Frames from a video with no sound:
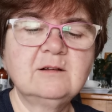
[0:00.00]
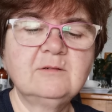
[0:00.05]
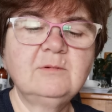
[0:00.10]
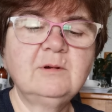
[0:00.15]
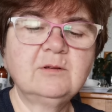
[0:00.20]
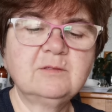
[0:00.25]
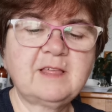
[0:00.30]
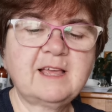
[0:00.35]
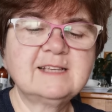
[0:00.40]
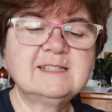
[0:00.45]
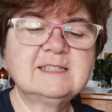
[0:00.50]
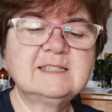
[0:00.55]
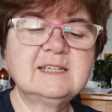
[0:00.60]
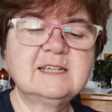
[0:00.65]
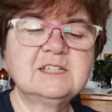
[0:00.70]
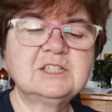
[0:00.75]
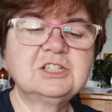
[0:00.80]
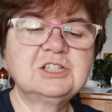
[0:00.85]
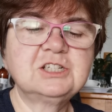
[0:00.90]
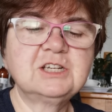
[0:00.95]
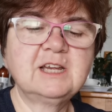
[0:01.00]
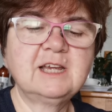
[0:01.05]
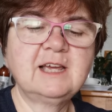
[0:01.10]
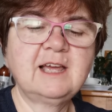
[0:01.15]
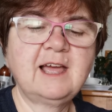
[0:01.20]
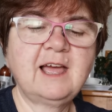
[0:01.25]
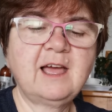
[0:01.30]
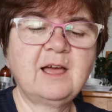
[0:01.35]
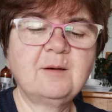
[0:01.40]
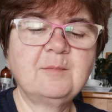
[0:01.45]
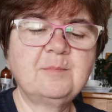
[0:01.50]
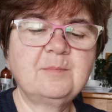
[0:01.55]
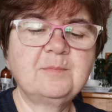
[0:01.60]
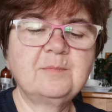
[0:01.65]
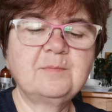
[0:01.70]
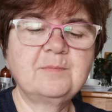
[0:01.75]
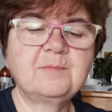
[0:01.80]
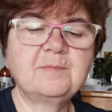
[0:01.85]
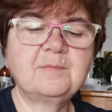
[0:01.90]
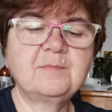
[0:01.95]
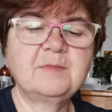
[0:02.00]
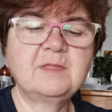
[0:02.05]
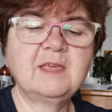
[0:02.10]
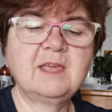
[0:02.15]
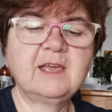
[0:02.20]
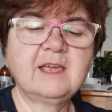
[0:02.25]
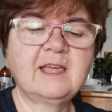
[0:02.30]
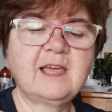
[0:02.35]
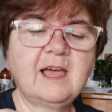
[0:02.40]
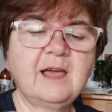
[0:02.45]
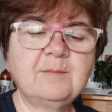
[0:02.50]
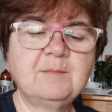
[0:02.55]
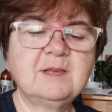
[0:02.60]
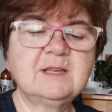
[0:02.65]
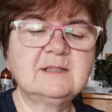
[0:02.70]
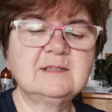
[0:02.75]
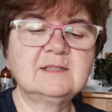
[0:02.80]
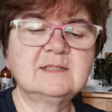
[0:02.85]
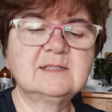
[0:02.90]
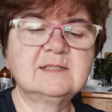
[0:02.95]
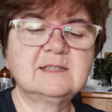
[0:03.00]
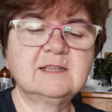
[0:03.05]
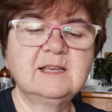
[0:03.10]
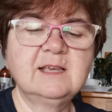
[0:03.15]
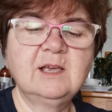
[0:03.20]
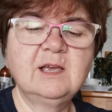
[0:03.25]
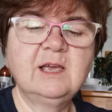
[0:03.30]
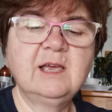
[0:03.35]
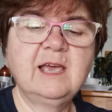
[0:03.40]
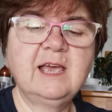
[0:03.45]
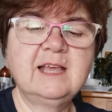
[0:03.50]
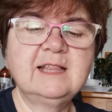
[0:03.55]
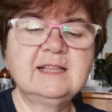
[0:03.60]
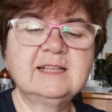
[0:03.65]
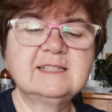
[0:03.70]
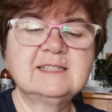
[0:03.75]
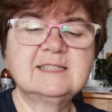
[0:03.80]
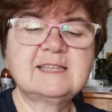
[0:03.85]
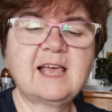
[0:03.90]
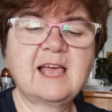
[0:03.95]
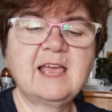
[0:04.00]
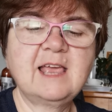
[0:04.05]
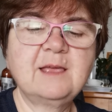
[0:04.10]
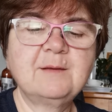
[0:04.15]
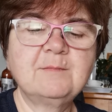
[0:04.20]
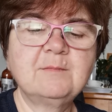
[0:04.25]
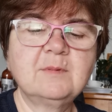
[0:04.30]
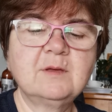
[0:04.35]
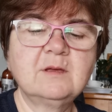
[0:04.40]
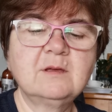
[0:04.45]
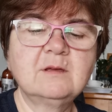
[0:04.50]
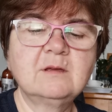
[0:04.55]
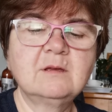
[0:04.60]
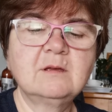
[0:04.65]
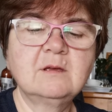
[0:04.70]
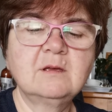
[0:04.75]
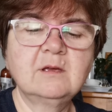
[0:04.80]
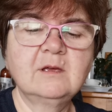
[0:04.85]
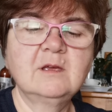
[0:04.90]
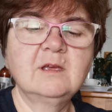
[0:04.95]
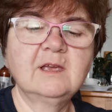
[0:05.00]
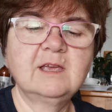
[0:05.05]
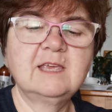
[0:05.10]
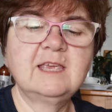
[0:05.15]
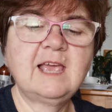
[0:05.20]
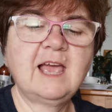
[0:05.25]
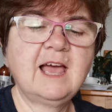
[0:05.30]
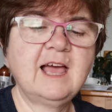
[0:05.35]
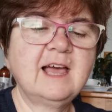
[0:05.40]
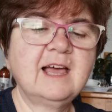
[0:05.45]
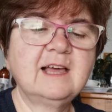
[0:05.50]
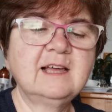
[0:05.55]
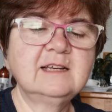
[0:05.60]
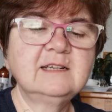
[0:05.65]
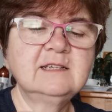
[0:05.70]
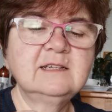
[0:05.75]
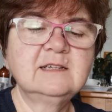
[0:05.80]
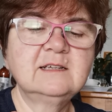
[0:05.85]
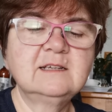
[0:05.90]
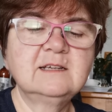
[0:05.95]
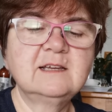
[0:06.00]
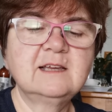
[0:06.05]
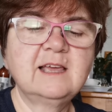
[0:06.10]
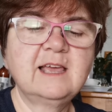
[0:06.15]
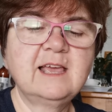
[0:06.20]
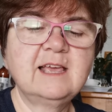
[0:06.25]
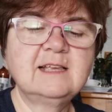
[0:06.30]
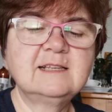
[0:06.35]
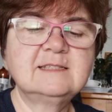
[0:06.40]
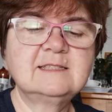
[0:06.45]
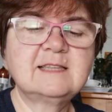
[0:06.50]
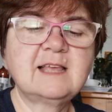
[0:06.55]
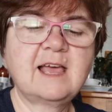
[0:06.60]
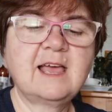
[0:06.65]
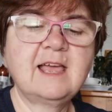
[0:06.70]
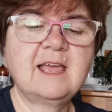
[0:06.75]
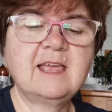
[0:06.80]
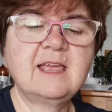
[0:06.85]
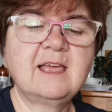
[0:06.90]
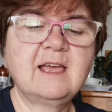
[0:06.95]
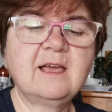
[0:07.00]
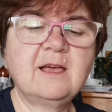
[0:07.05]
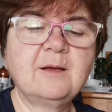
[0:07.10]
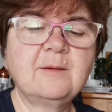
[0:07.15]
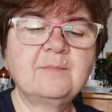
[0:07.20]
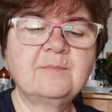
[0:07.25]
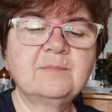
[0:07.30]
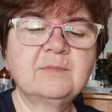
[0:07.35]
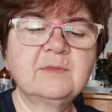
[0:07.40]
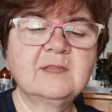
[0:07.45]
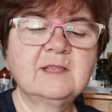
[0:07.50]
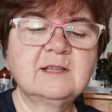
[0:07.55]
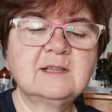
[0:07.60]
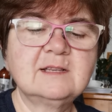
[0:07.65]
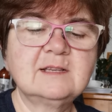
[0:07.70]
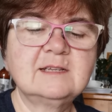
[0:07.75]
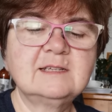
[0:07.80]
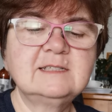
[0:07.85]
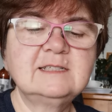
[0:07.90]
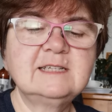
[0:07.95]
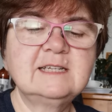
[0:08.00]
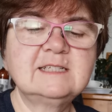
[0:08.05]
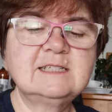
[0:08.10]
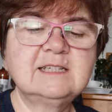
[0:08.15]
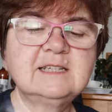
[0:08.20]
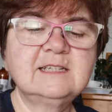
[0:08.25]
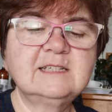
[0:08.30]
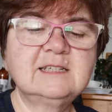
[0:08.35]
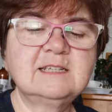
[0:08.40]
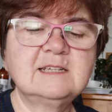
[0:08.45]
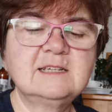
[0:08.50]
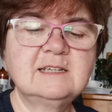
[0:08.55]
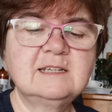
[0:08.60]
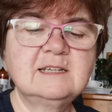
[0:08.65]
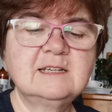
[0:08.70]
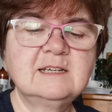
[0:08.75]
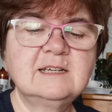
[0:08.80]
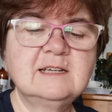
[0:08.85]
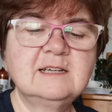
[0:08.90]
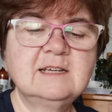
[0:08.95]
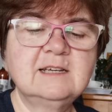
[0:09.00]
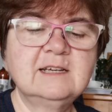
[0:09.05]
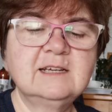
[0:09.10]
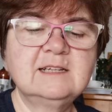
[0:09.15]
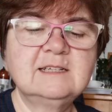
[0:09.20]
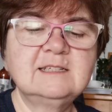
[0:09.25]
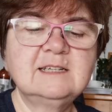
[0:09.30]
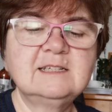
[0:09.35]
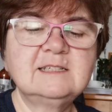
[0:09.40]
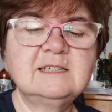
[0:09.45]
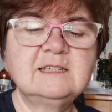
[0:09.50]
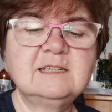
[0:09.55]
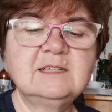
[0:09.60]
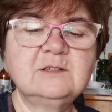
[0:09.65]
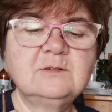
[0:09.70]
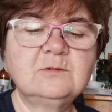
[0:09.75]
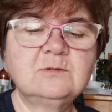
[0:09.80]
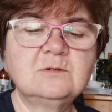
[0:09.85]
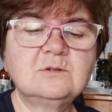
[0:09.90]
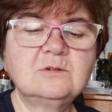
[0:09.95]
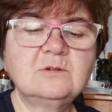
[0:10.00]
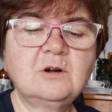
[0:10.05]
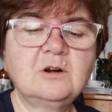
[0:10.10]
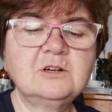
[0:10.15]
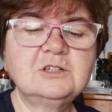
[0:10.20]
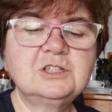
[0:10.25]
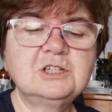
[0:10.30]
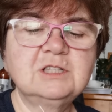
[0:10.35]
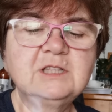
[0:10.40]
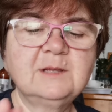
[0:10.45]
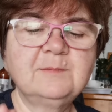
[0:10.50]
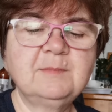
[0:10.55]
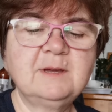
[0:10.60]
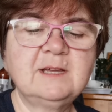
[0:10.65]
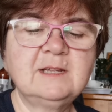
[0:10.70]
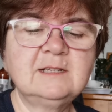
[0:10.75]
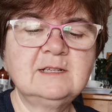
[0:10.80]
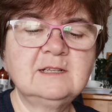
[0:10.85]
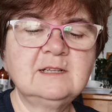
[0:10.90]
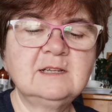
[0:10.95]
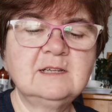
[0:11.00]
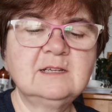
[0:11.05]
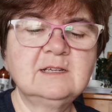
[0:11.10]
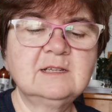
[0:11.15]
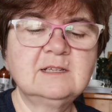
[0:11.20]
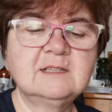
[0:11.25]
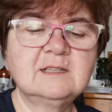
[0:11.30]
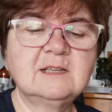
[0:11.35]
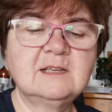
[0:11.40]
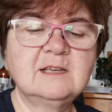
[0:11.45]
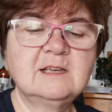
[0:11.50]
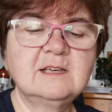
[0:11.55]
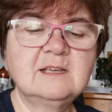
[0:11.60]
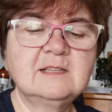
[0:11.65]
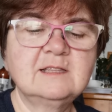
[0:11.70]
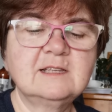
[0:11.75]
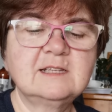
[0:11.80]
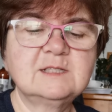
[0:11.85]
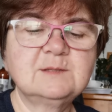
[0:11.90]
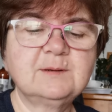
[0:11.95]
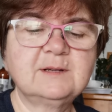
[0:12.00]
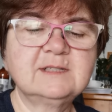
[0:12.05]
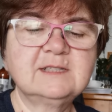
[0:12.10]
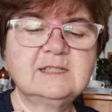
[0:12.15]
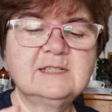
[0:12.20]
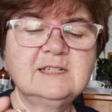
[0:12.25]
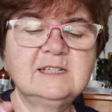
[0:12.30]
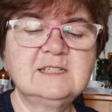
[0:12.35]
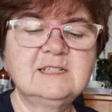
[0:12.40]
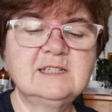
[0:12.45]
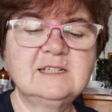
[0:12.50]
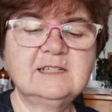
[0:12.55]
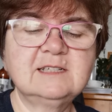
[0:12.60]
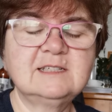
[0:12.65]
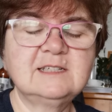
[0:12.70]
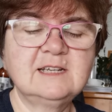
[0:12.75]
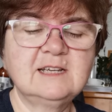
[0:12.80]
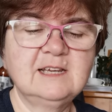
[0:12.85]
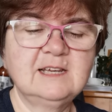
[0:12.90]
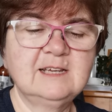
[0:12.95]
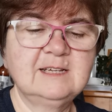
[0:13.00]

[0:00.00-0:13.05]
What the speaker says: well, they stitch up their garments in the same yarn as they knitted or crocheted them in. This one's knitted,